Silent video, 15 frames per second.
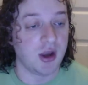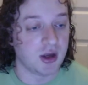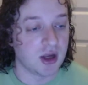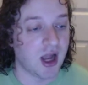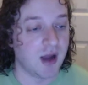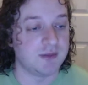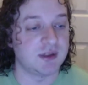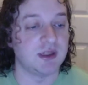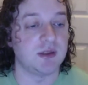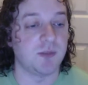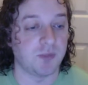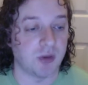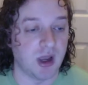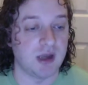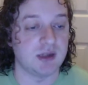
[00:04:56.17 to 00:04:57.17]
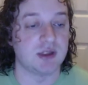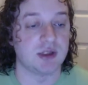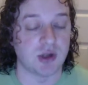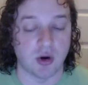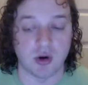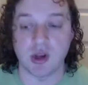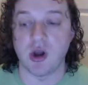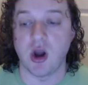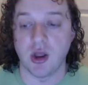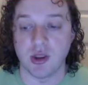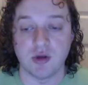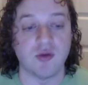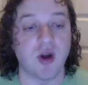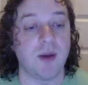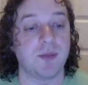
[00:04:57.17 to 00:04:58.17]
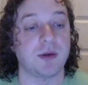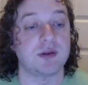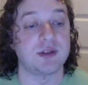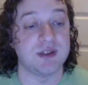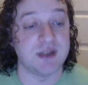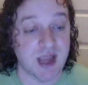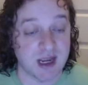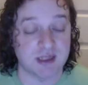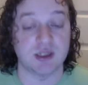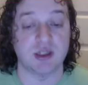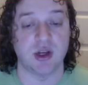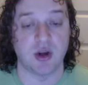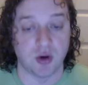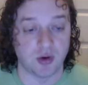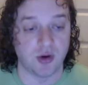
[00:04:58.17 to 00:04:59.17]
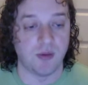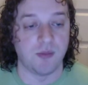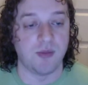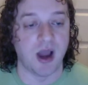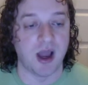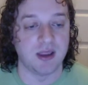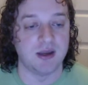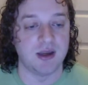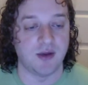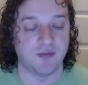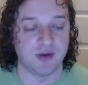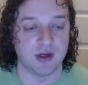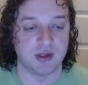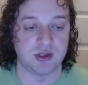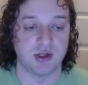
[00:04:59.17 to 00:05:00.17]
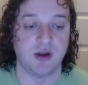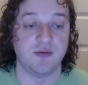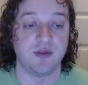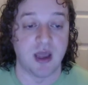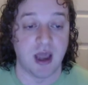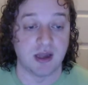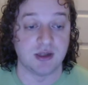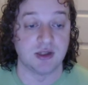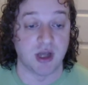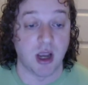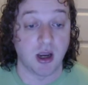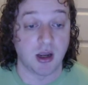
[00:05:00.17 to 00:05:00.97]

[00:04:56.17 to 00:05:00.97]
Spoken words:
comes into play starting on the grappler's next turn by the definition of that check.